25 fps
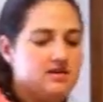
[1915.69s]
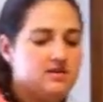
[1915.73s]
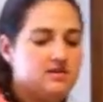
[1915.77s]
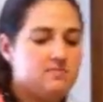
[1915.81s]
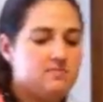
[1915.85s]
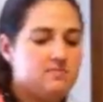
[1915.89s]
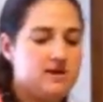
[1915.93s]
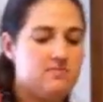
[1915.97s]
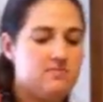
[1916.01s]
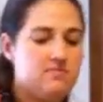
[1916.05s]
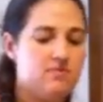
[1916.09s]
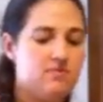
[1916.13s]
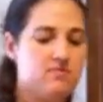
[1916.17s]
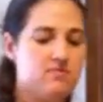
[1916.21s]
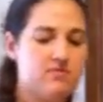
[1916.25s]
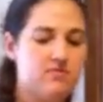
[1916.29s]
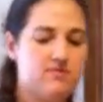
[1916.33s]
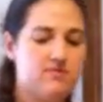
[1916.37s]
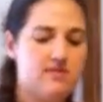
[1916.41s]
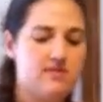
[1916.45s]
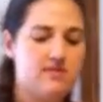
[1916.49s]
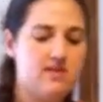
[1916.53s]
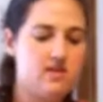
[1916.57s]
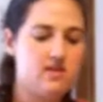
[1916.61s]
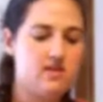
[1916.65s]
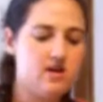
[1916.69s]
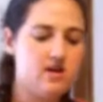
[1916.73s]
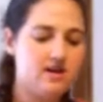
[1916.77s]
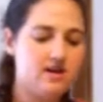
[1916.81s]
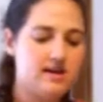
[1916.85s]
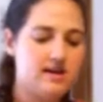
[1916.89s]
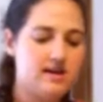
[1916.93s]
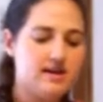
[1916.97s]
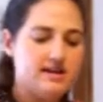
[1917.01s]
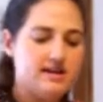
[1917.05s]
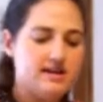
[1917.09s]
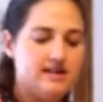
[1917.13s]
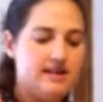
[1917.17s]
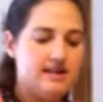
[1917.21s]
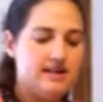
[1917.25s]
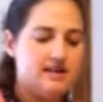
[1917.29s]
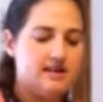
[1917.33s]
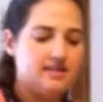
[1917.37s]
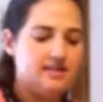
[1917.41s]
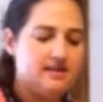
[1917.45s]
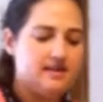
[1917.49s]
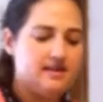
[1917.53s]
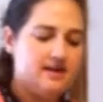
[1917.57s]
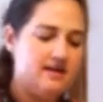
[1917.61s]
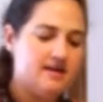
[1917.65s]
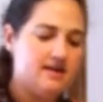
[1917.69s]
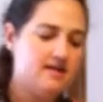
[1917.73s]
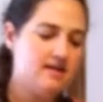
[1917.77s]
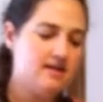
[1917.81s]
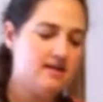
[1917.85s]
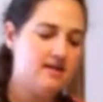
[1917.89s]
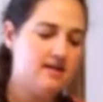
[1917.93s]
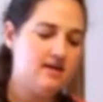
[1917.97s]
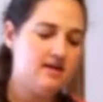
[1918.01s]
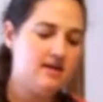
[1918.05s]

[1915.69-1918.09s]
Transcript: the paper was elongated like that,